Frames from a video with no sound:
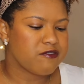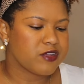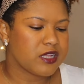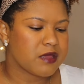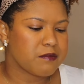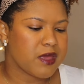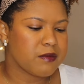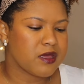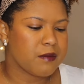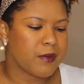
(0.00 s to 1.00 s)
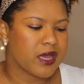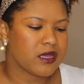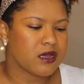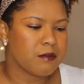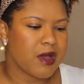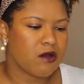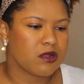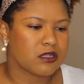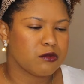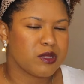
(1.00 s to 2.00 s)
feel like maybe it might come out a
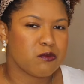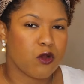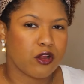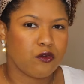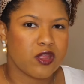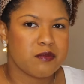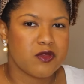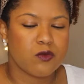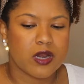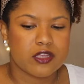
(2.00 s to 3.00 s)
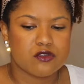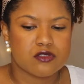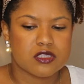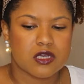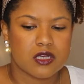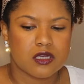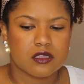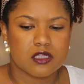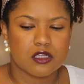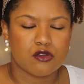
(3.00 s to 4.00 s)
little bit more creamy when I use the
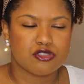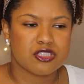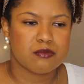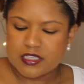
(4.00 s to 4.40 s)
the lotion.